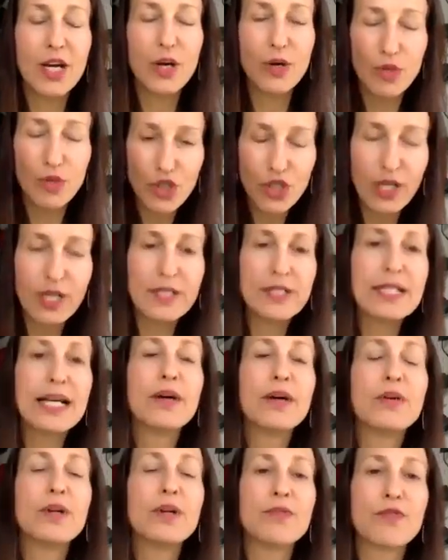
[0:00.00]
shut
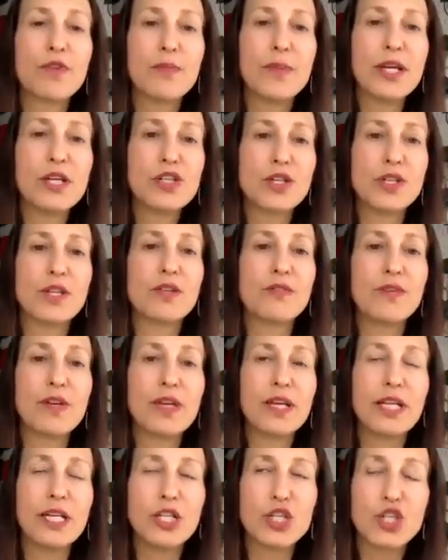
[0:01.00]
down information that the
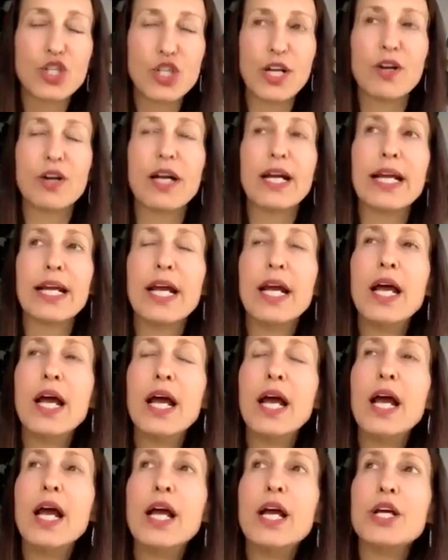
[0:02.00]
vegan is sharing.
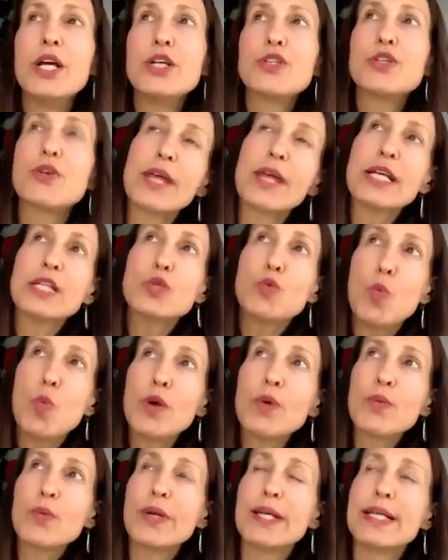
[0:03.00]
So that's
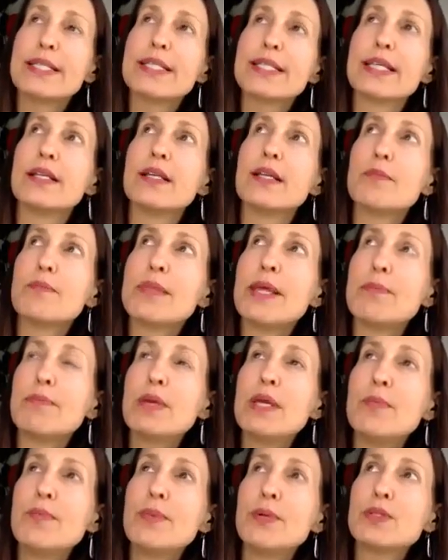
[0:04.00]
one reason that
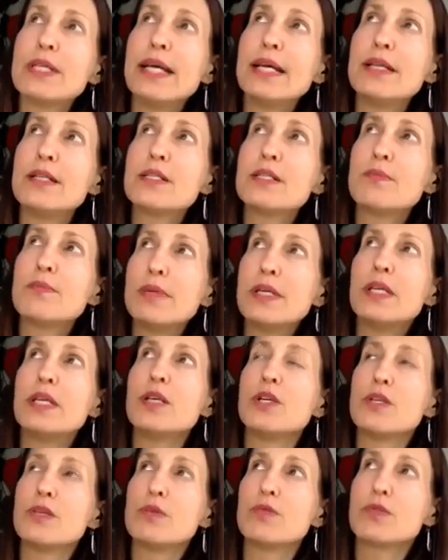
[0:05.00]
people tend to
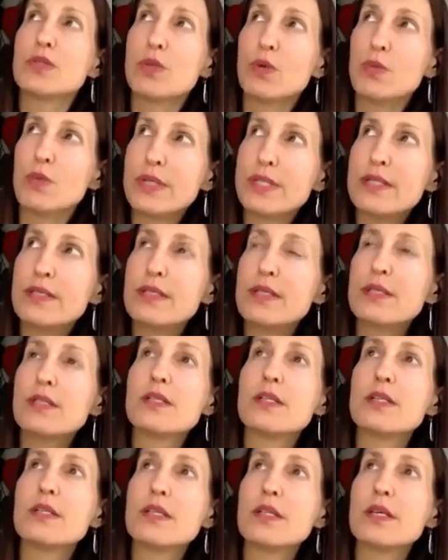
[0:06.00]
be so
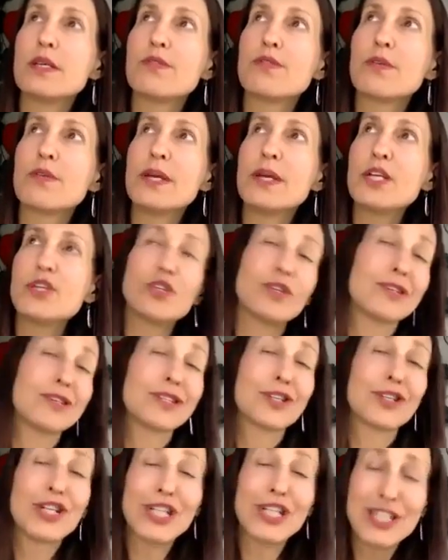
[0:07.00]
resistant to the information, because
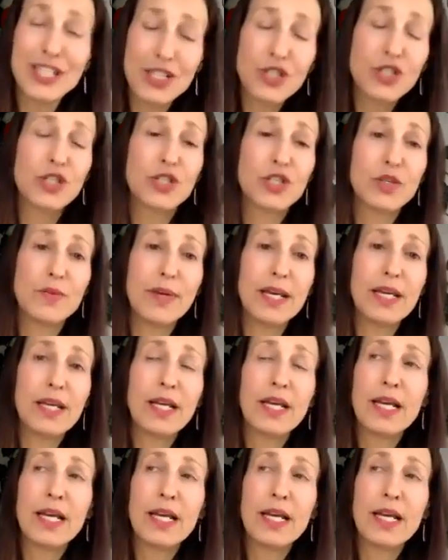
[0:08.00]
they're conditioned to be.